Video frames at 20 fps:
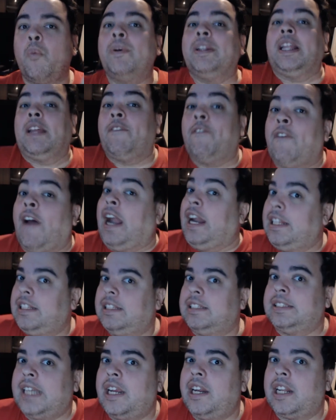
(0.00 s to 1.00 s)
When they finally
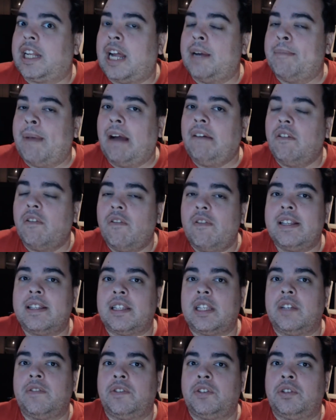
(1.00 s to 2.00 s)
decided to come out with
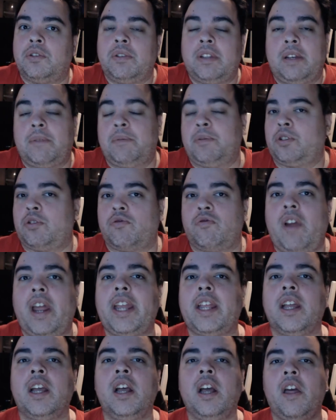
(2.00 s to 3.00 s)
Resident Evil 2, it was
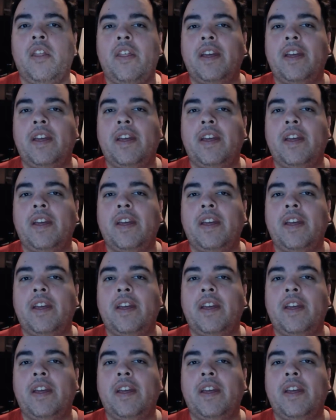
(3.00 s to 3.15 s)
great.